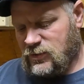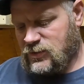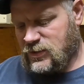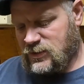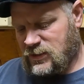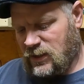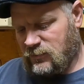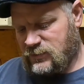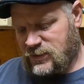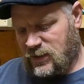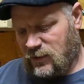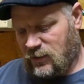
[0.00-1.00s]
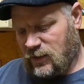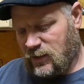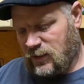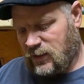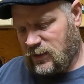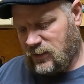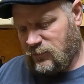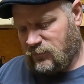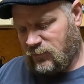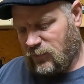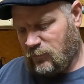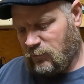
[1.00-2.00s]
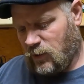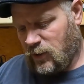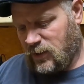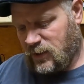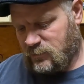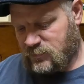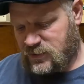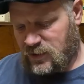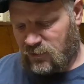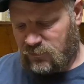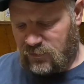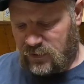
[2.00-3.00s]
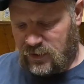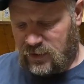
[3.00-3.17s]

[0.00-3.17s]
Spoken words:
since I was there and getting it from Mark himself,